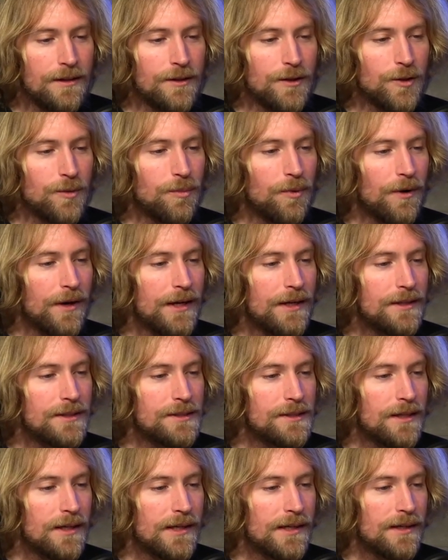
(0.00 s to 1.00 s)
your brain
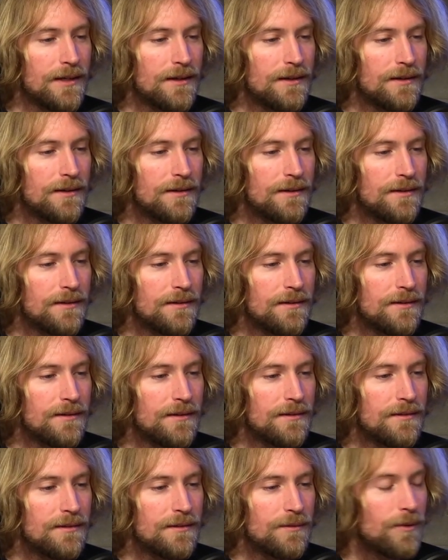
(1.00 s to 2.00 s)
is like
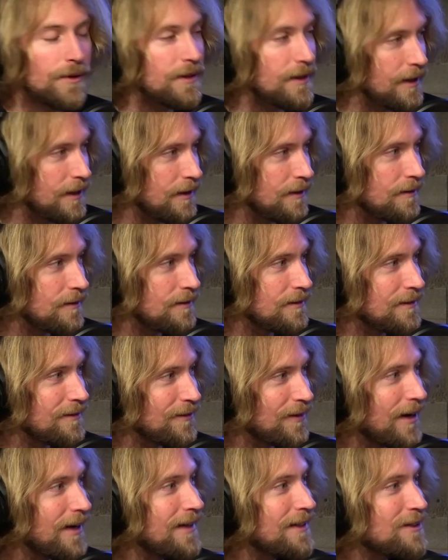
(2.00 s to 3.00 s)
what the hell,
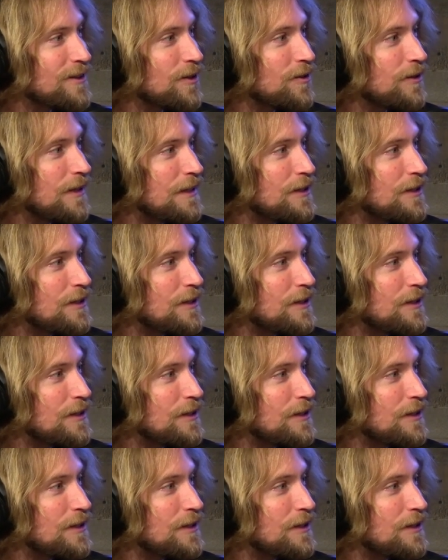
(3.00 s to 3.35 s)
yeah. right? So yeah.